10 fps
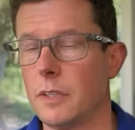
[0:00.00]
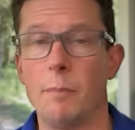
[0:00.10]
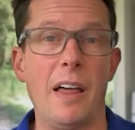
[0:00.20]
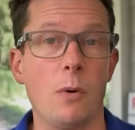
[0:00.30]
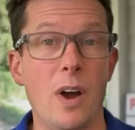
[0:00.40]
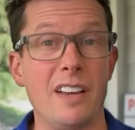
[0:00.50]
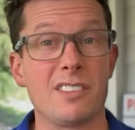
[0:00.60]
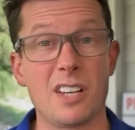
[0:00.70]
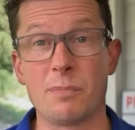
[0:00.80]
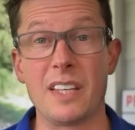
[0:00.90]
And by the way,
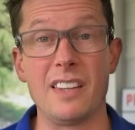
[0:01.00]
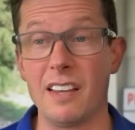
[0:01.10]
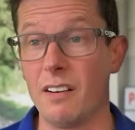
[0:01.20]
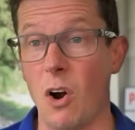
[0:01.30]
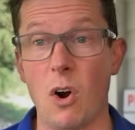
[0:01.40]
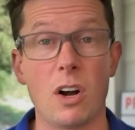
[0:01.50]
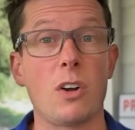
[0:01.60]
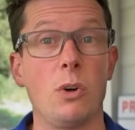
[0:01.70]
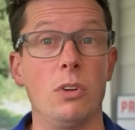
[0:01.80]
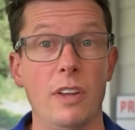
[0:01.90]
something the
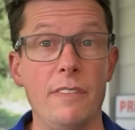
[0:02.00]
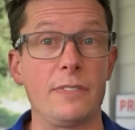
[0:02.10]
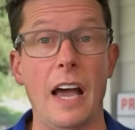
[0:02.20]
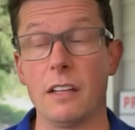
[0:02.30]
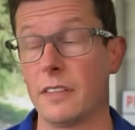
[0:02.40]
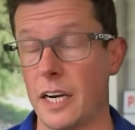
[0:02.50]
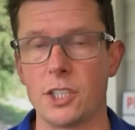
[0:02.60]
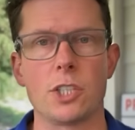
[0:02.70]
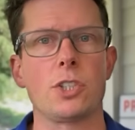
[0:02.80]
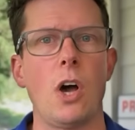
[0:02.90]
article left out that I
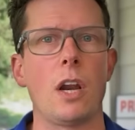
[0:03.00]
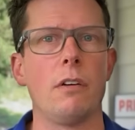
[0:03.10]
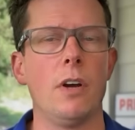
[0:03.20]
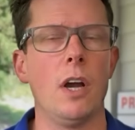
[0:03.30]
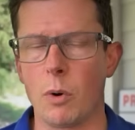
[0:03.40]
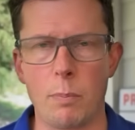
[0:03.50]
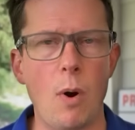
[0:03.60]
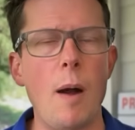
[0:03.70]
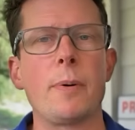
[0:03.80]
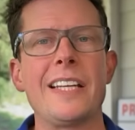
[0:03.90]
just thought of were
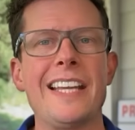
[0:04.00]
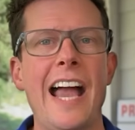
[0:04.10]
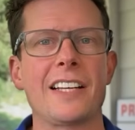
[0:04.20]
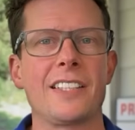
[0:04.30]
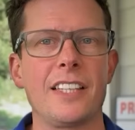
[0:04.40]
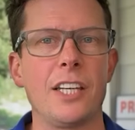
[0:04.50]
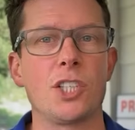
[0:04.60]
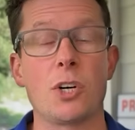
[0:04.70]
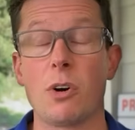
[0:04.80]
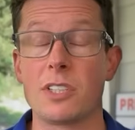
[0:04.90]
property taxes and
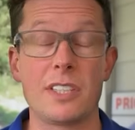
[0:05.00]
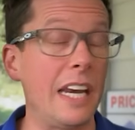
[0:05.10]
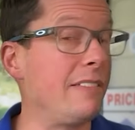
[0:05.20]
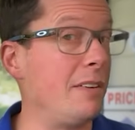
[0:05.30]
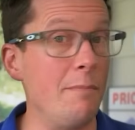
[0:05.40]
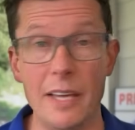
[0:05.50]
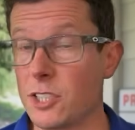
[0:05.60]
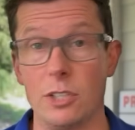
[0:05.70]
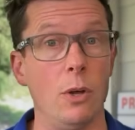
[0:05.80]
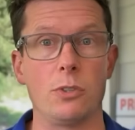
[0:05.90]
insurance. They didn't even
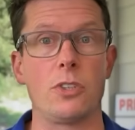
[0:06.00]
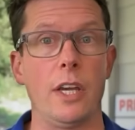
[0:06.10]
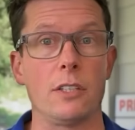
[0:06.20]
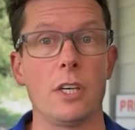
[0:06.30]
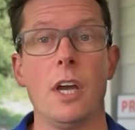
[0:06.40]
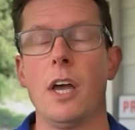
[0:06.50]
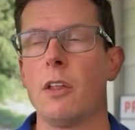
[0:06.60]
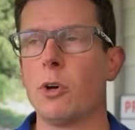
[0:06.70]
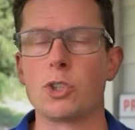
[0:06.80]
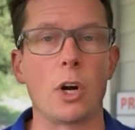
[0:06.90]
mention those things.
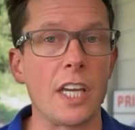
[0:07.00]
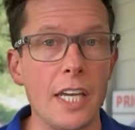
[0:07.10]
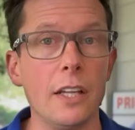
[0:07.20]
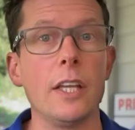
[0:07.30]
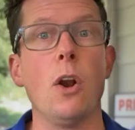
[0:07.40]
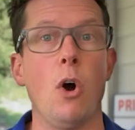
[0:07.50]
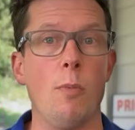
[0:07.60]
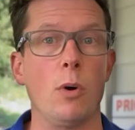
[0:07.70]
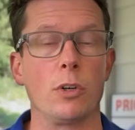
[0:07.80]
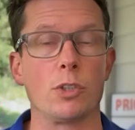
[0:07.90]
Those are killing
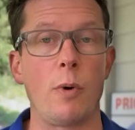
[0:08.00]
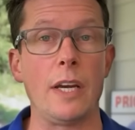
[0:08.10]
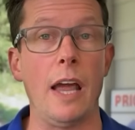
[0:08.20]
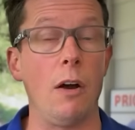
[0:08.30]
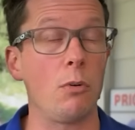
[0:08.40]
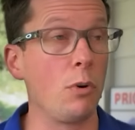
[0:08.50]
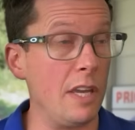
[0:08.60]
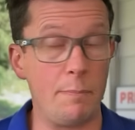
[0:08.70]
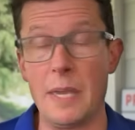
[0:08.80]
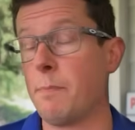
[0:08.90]
homeowners right now,
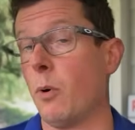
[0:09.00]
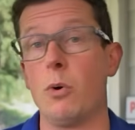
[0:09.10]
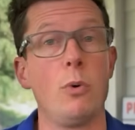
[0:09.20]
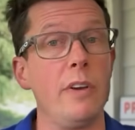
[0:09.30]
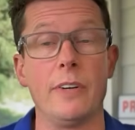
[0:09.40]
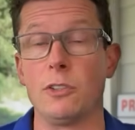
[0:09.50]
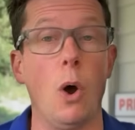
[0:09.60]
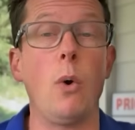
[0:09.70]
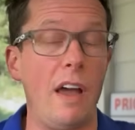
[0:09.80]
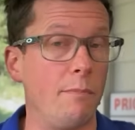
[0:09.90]
people who even
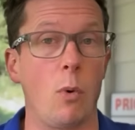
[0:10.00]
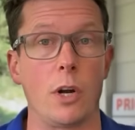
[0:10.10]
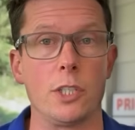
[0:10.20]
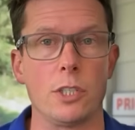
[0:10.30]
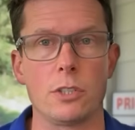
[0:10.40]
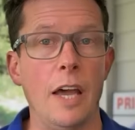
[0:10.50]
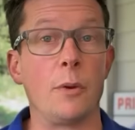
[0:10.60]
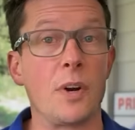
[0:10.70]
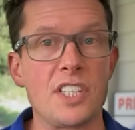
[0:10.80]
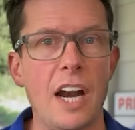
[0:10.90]
don't have mortgages. And
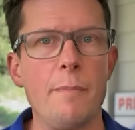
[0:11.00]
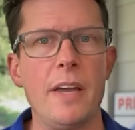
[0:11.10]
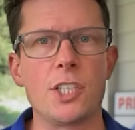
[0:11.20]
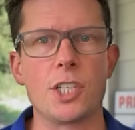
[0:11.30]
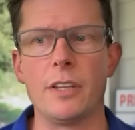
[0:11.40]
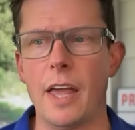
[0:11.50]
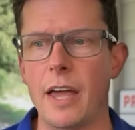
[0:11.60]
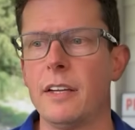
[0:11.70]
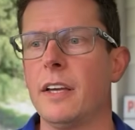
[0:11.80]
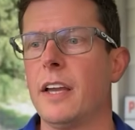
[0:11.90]
the reason I mention that